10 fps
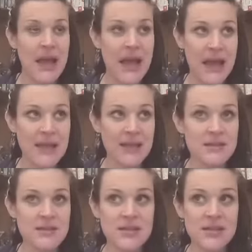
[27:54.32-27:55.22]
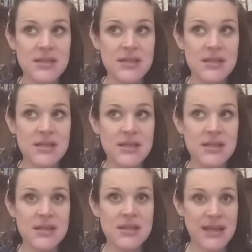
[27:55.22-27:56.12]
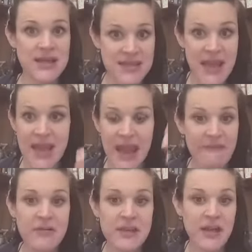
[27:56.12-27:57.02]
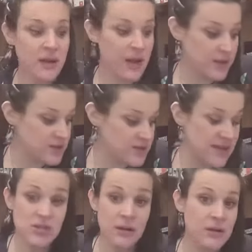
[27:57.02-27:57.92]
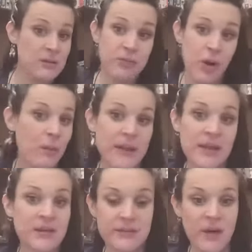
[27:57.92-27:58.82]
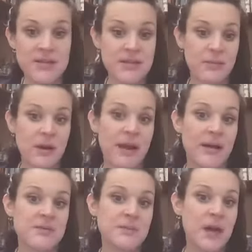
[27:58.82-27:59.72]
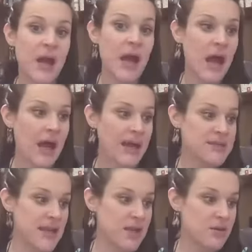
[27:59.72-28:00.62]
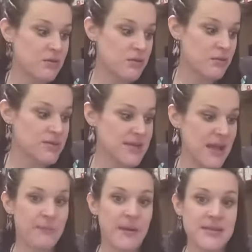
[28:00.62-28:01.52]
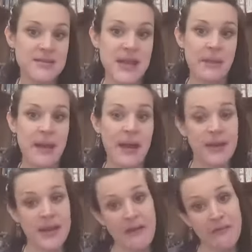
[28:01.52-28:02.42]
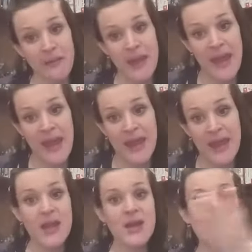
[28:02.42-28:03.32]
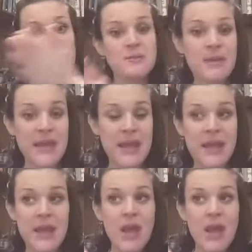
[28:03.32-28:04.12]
like I say, everything I could teach you probably could find somewhere else. But I take you through step by step how to get from A to B